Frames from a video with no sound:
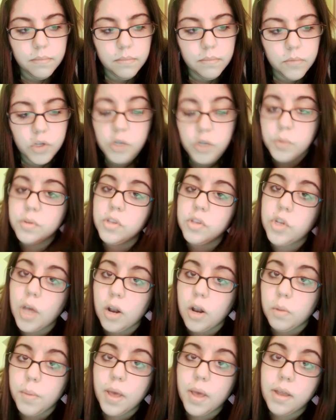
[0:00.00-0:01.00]
she was a
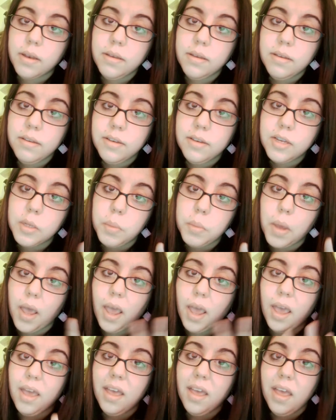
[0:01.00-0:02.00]
gentleman to
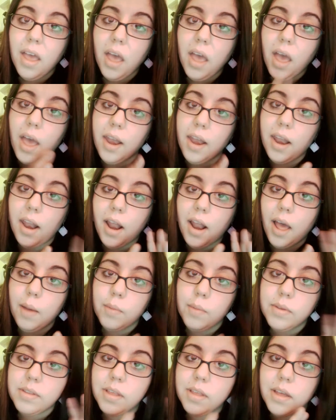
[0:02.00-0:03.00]
me, and I
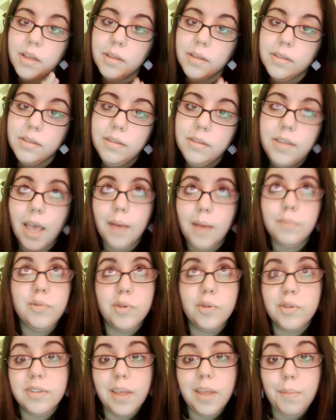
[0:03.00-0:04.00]
was the
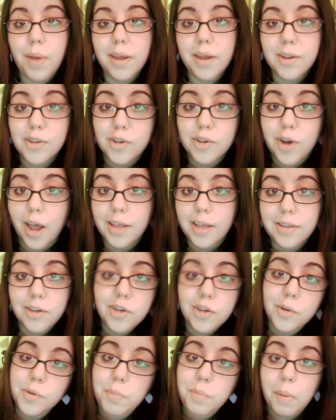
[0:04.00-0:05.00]
damsel semi-distressed, and
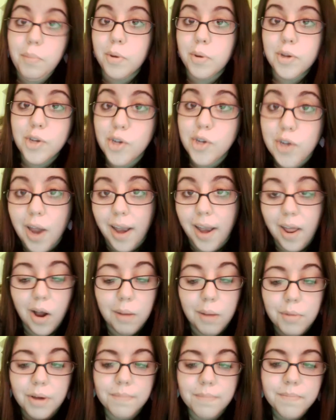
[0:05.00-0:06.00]
she was my butch in shining
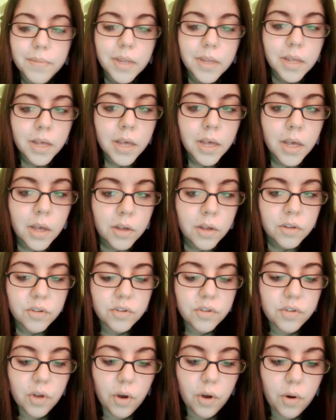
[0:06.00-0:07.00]
armor.
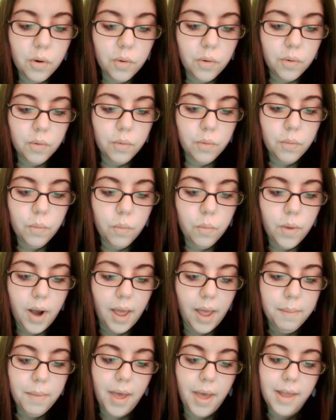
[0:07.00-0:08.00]
So when
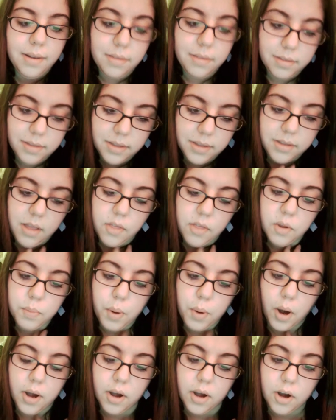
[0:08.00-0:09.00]
I met this other
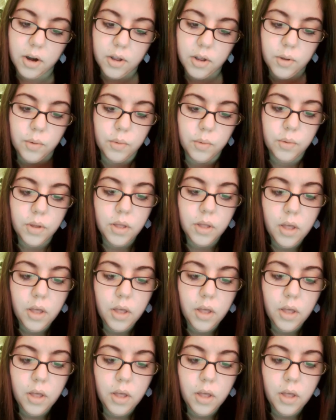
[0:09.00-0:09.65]
partner who